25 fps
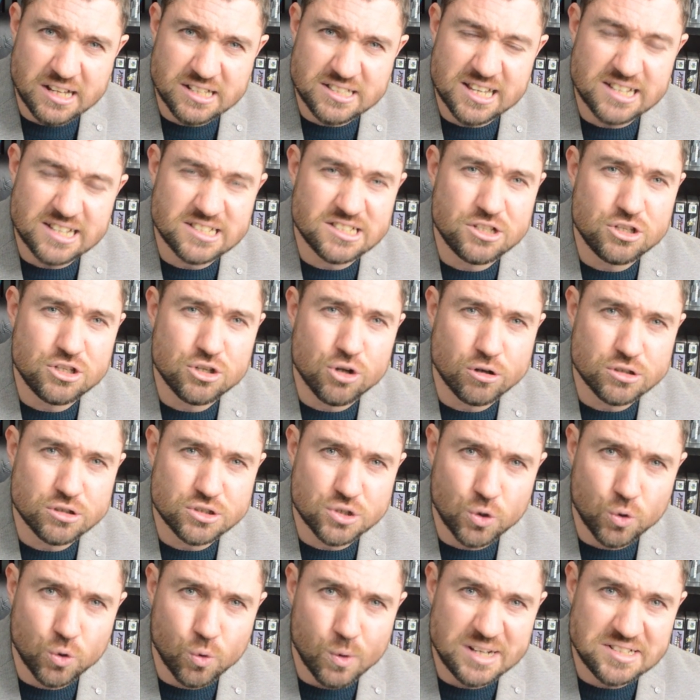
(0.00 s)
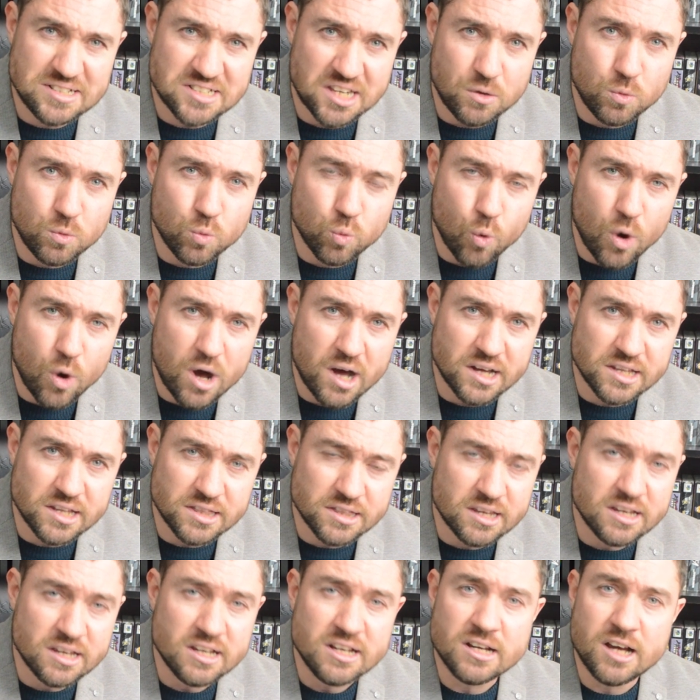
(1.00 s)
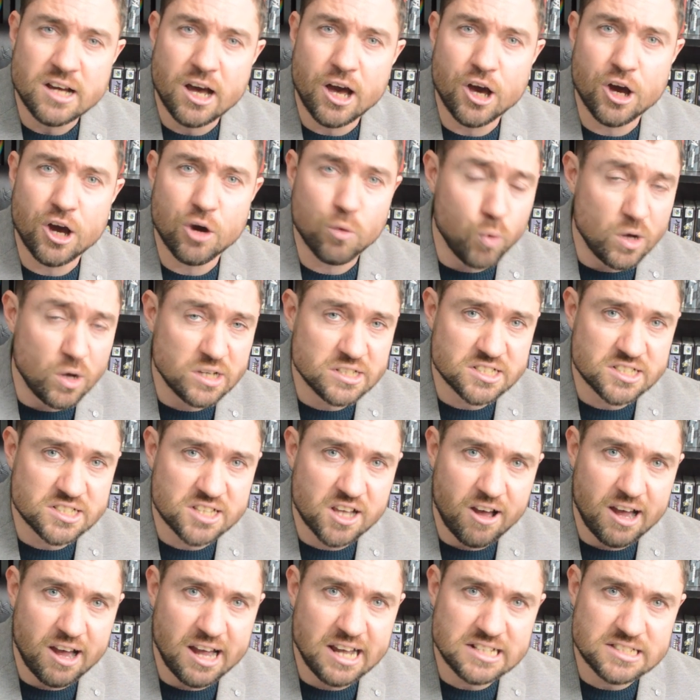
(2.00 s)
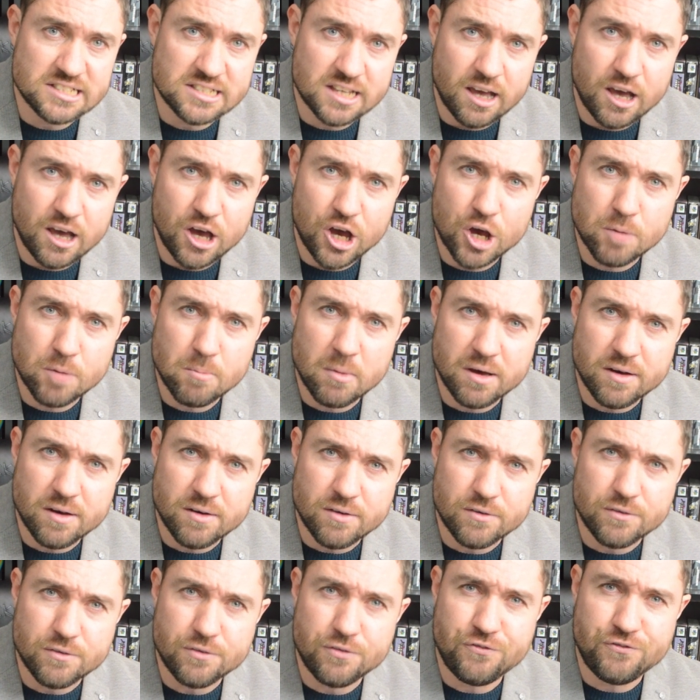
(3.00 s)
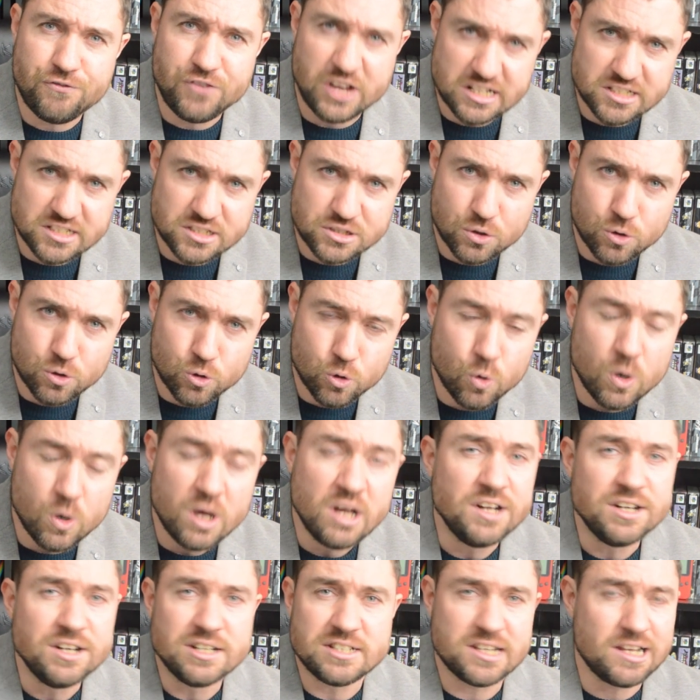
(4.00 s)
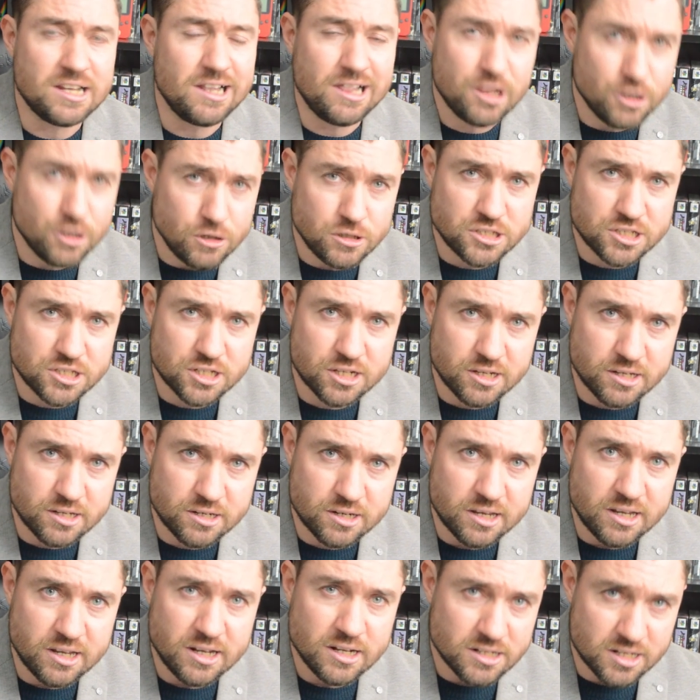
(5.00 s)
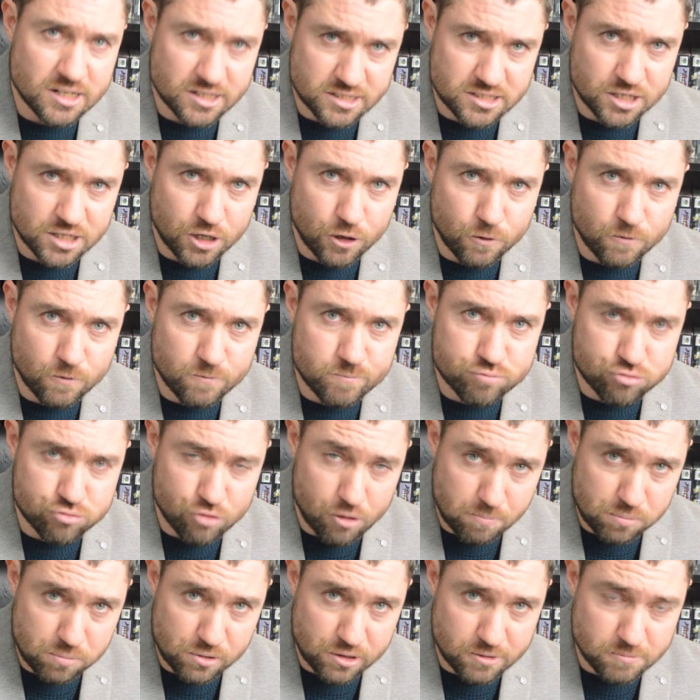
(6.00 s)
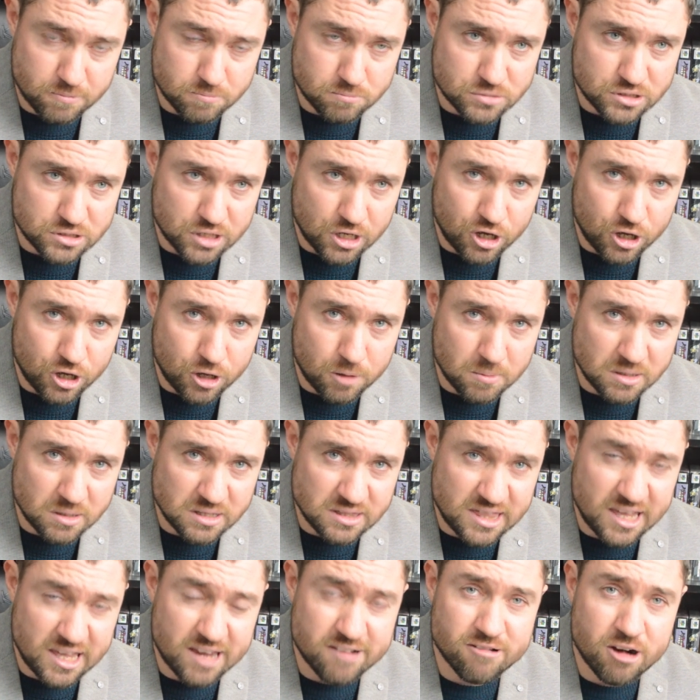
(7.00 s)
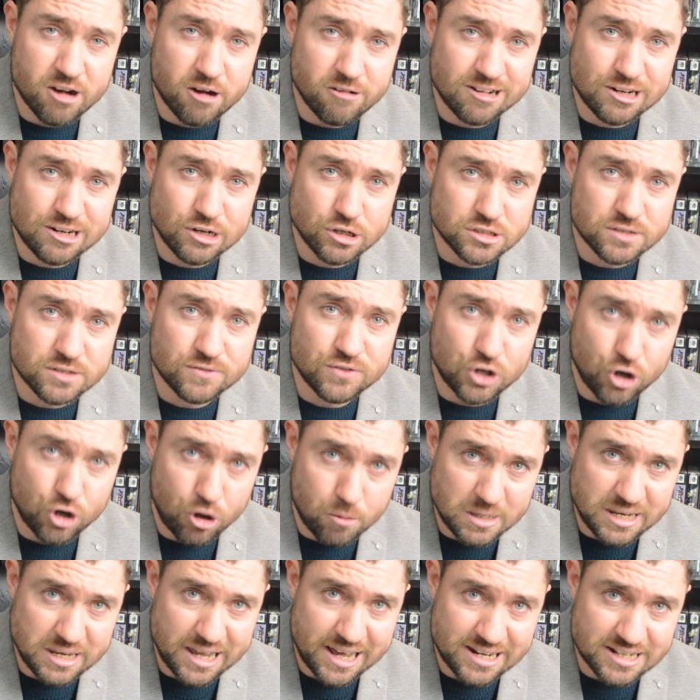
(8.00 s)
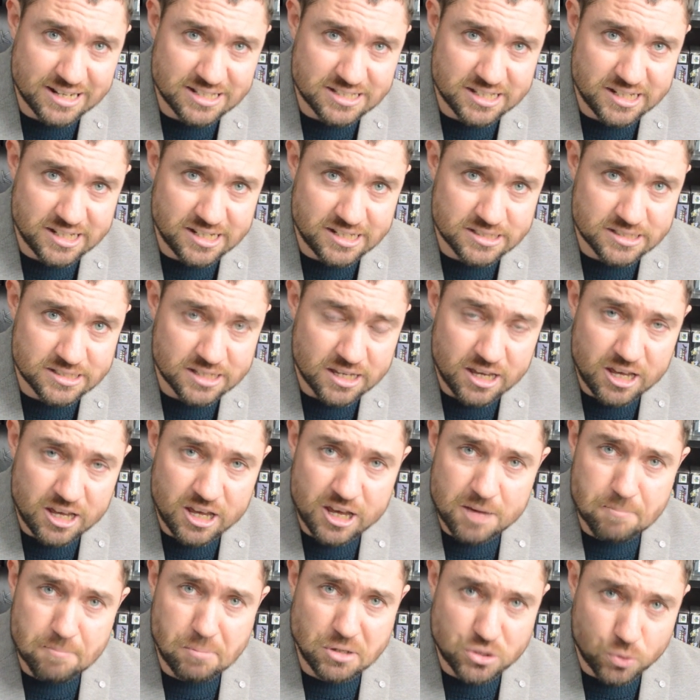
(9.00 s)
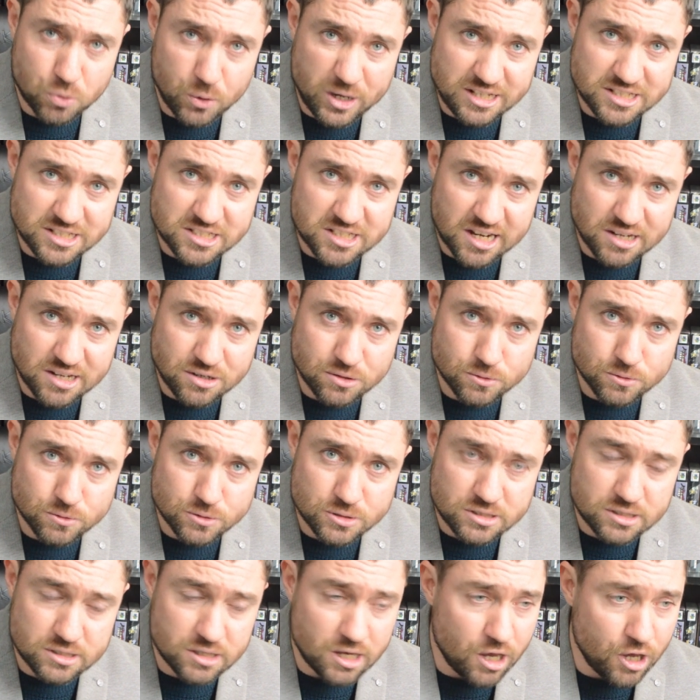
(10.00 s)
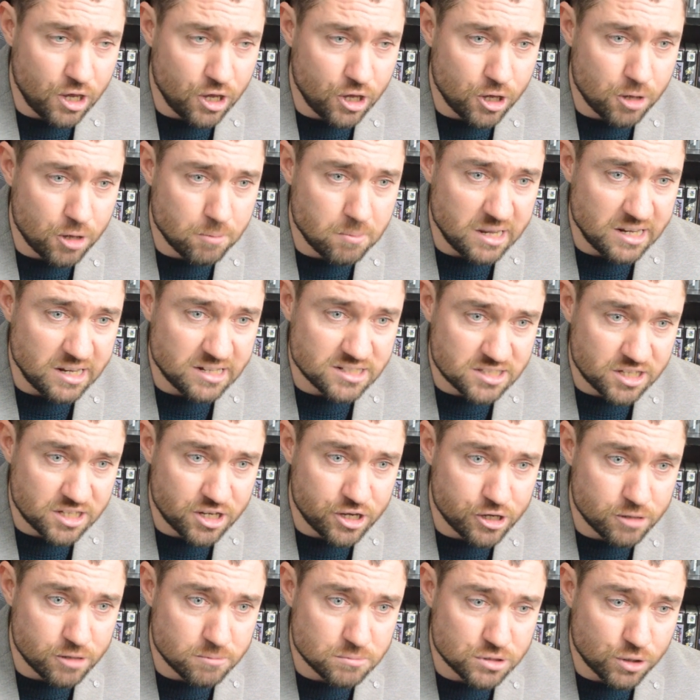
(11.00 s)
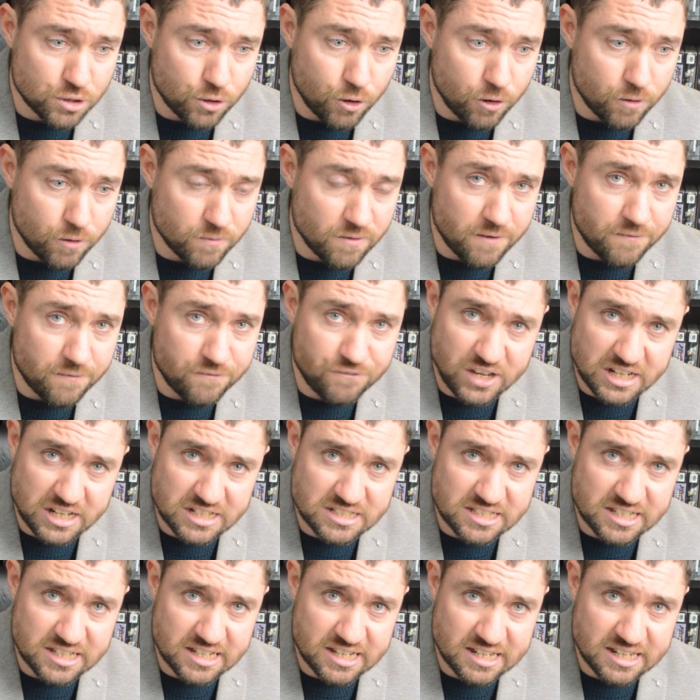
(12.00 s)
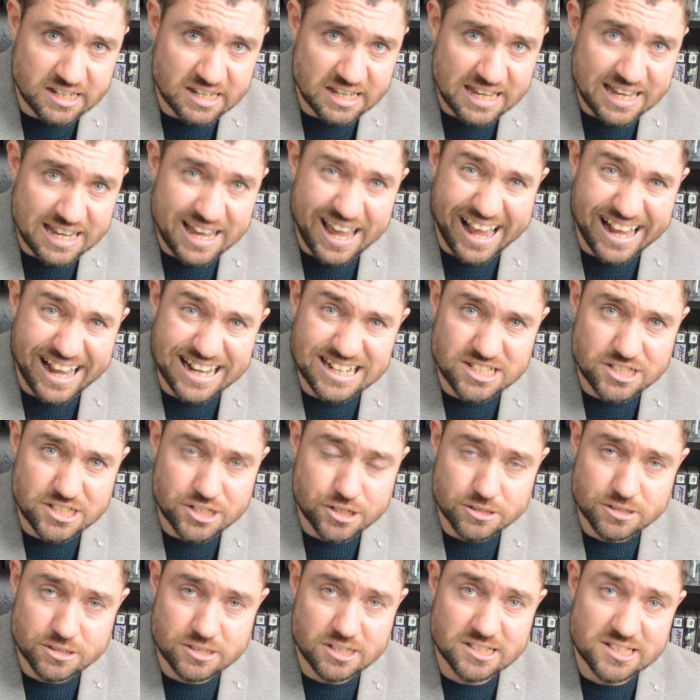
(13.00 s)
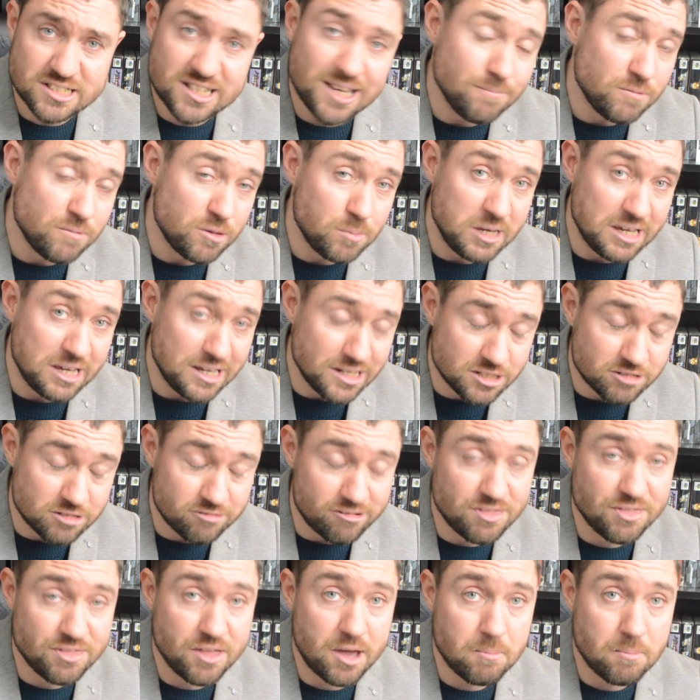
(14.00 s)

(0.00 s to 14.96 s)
there's not always a one size fits all solution to solve problems, there are a lot of commonalities between channels in terms of fixing issues that seem to be hindering